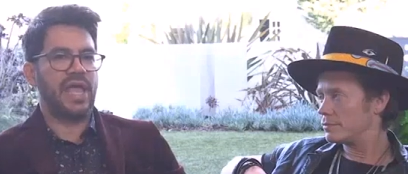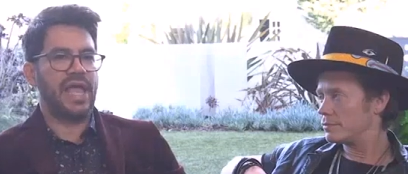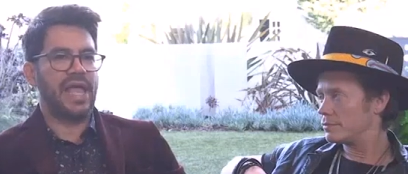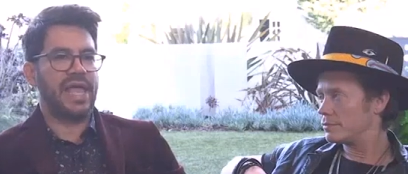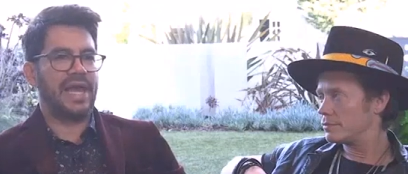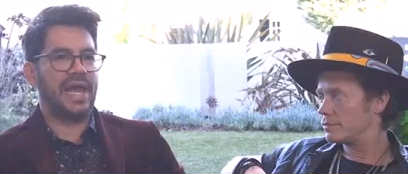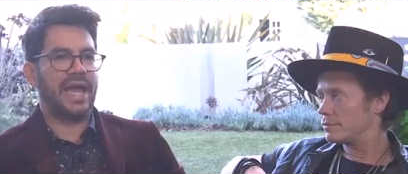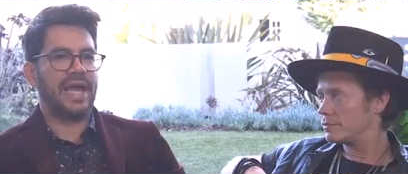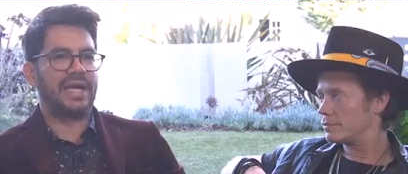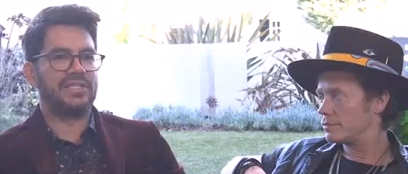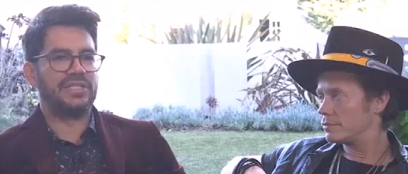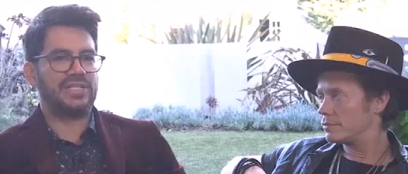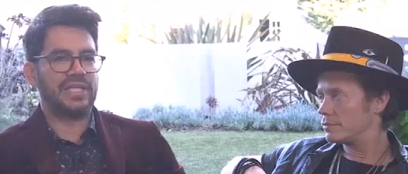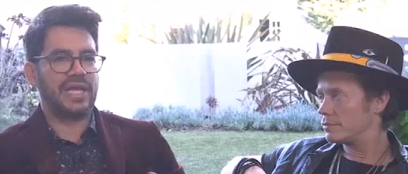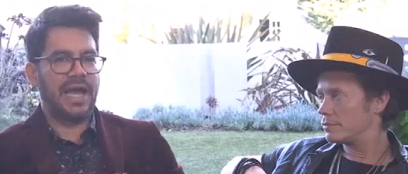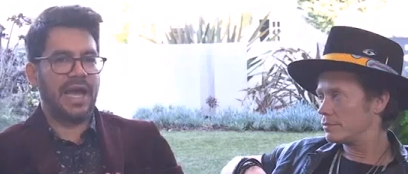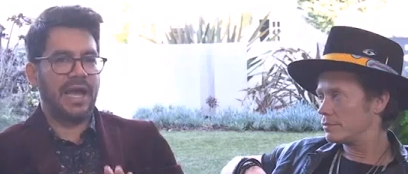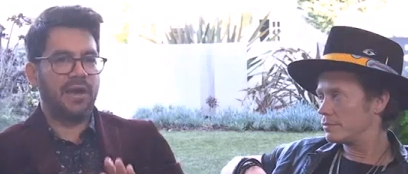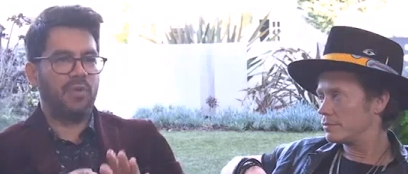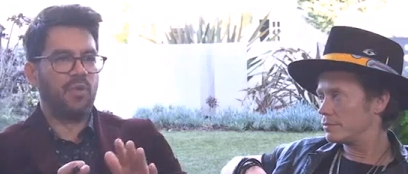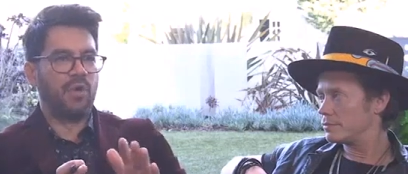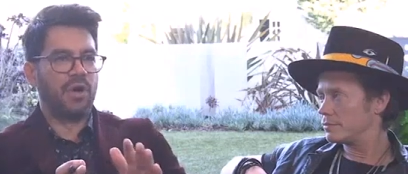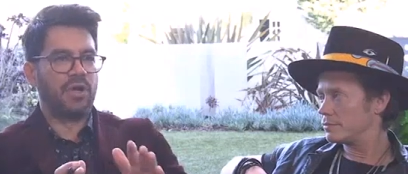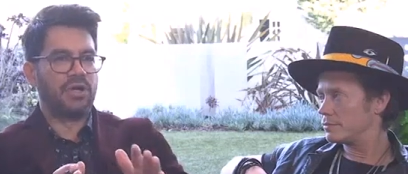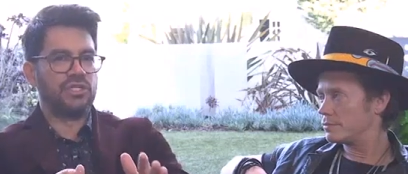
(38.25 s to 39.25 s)
Speaker 1: and I say,
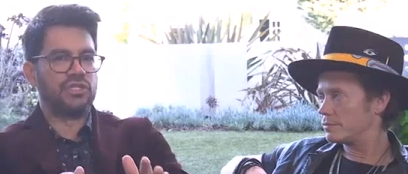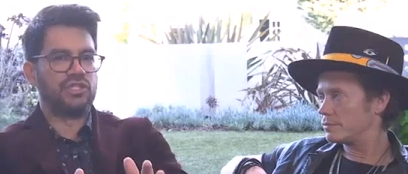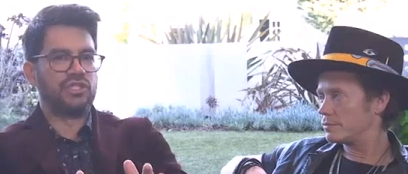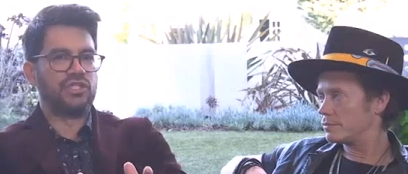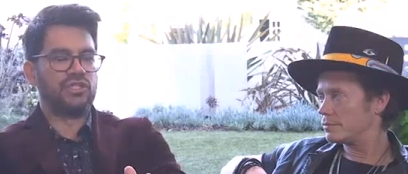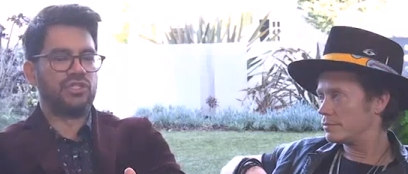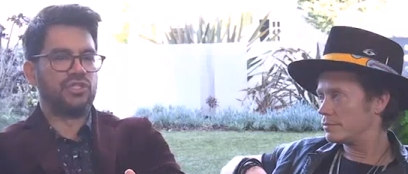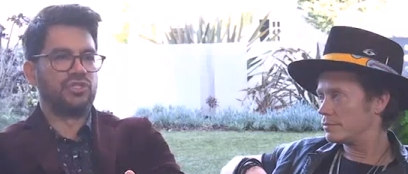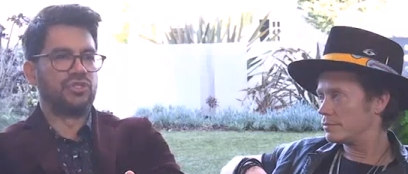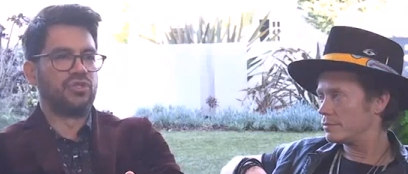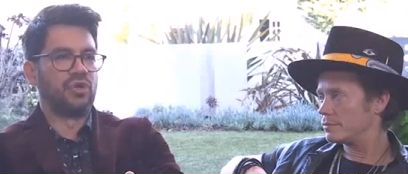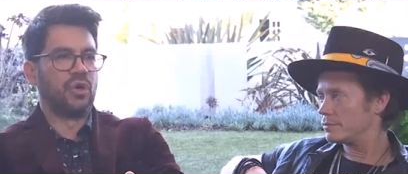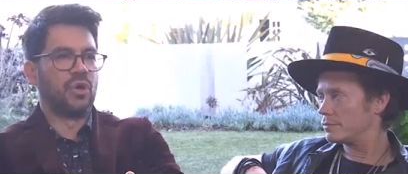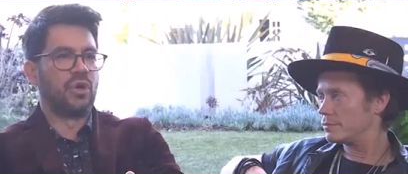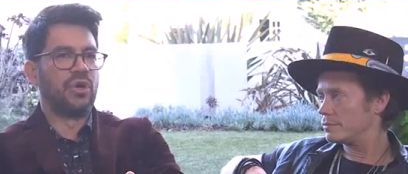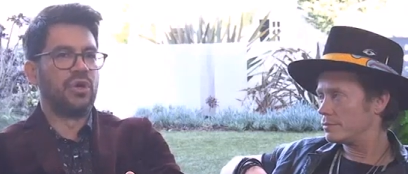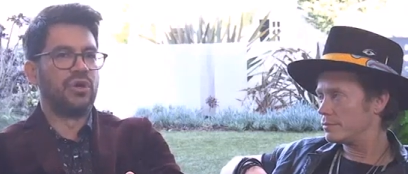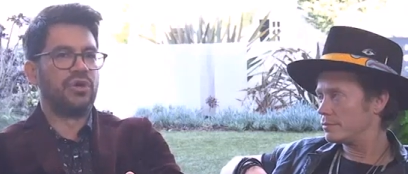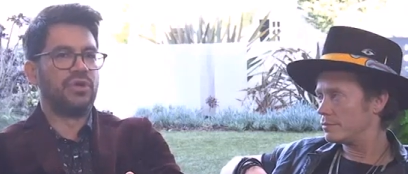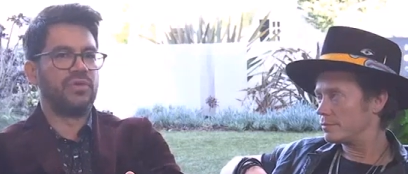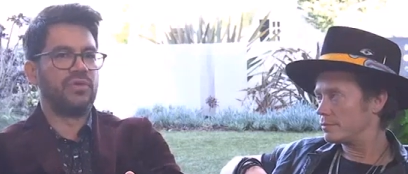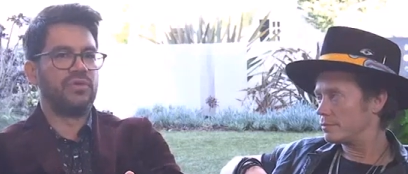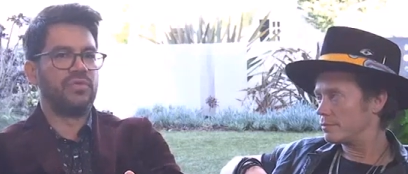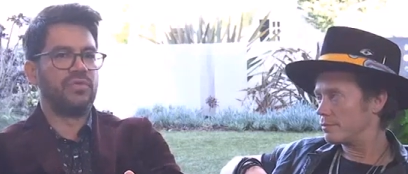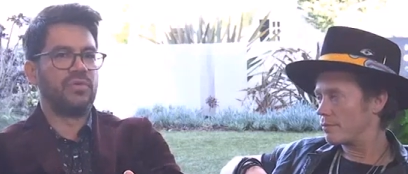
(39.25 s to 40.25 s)
I want to
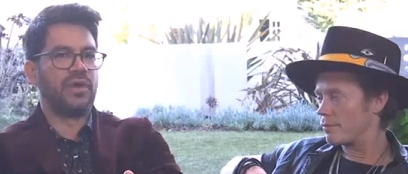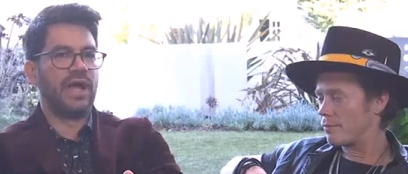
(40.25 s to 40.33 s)
start,